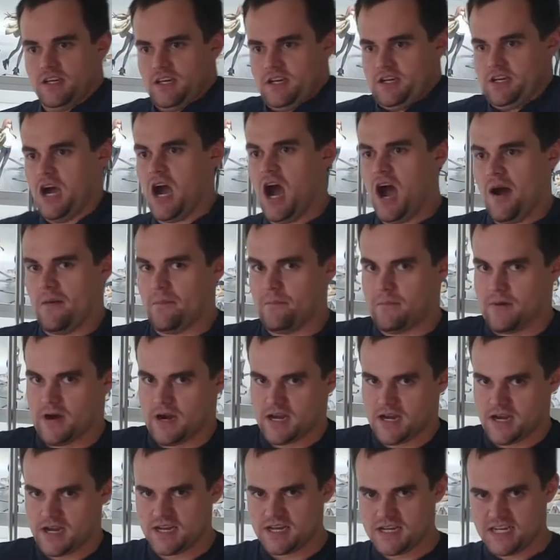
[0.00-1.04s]
Come,
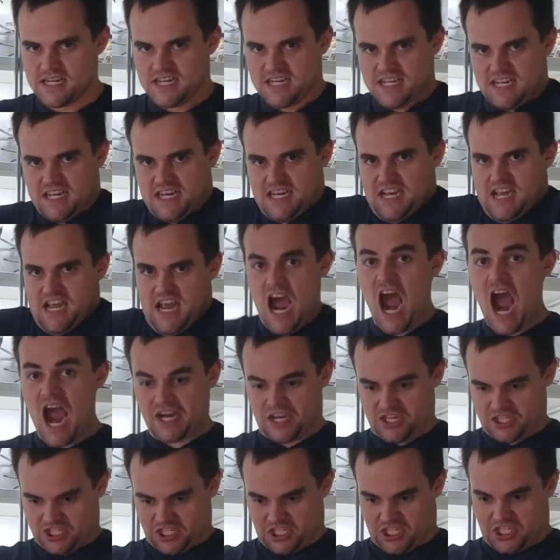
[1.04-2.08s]

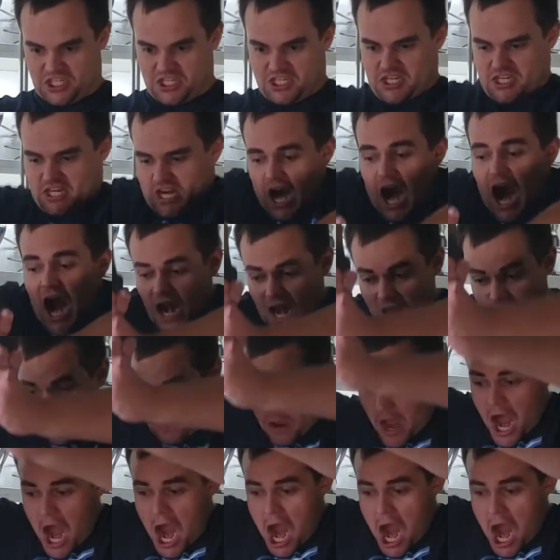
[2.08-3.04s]
Excalibur!